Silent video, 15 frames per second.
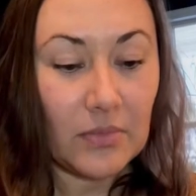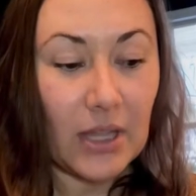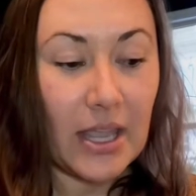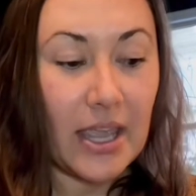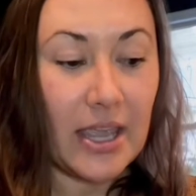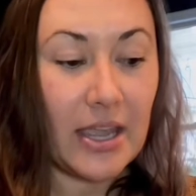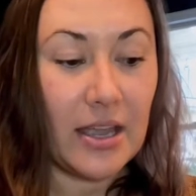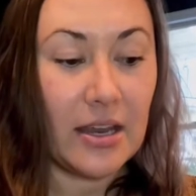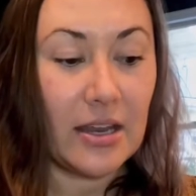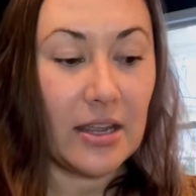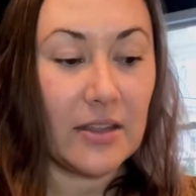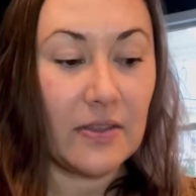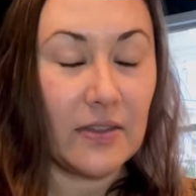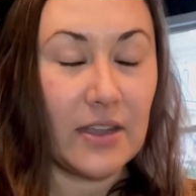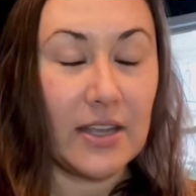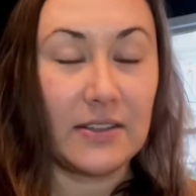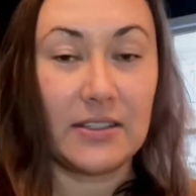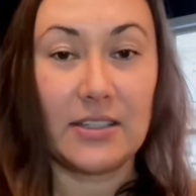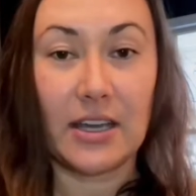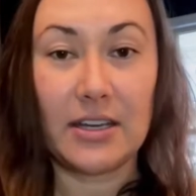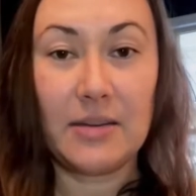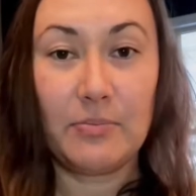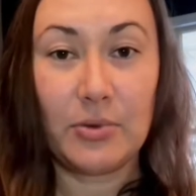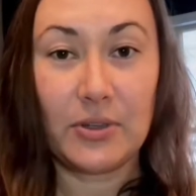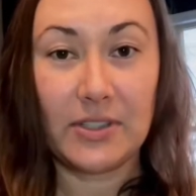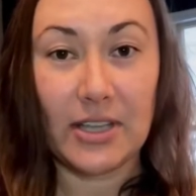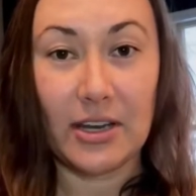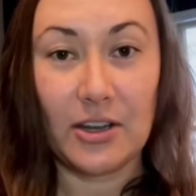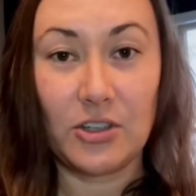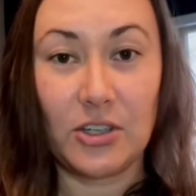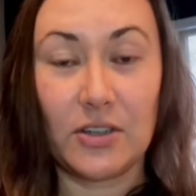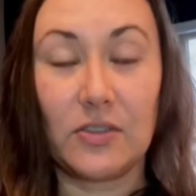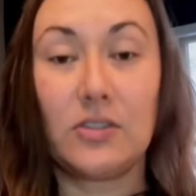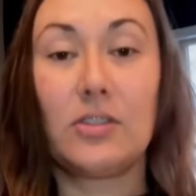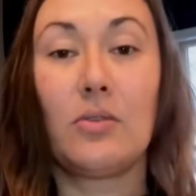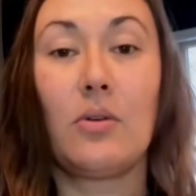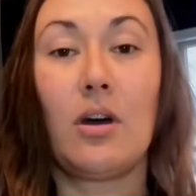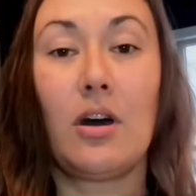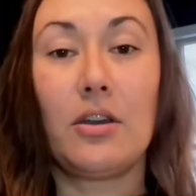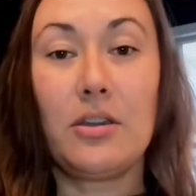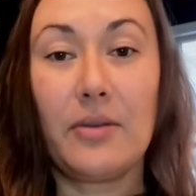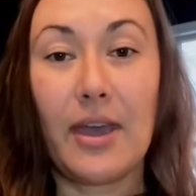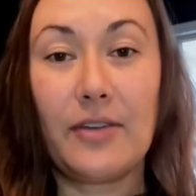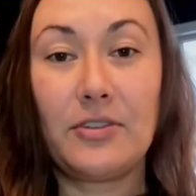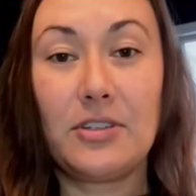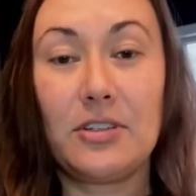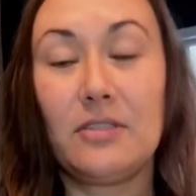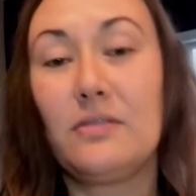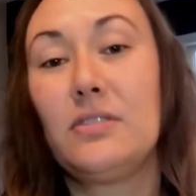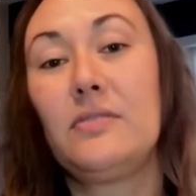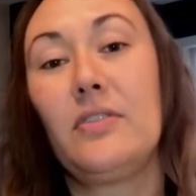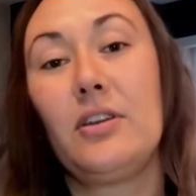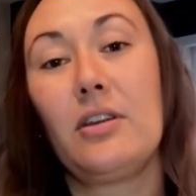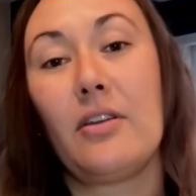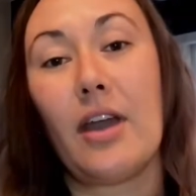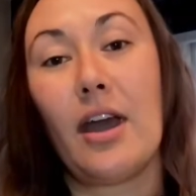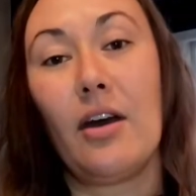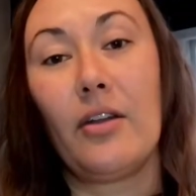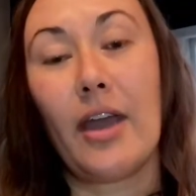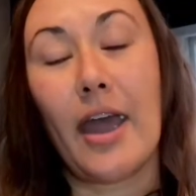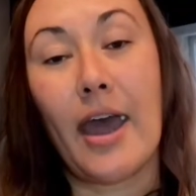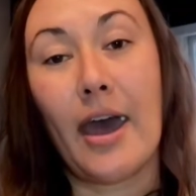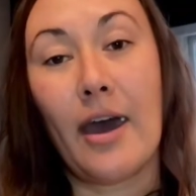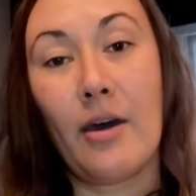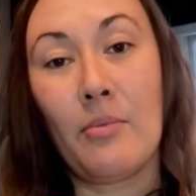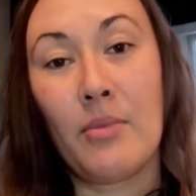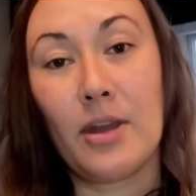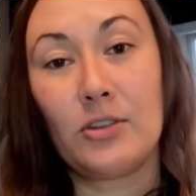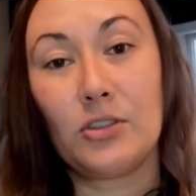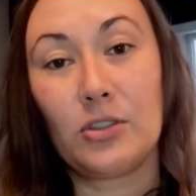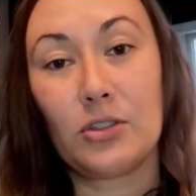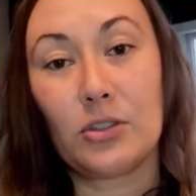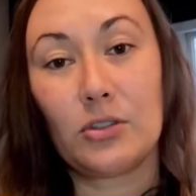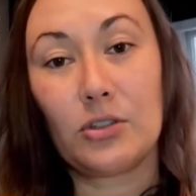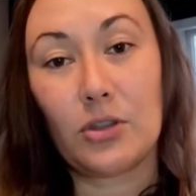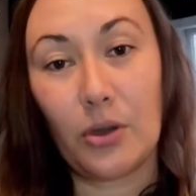And it's done in percentages, so all you have to do is figure out how much total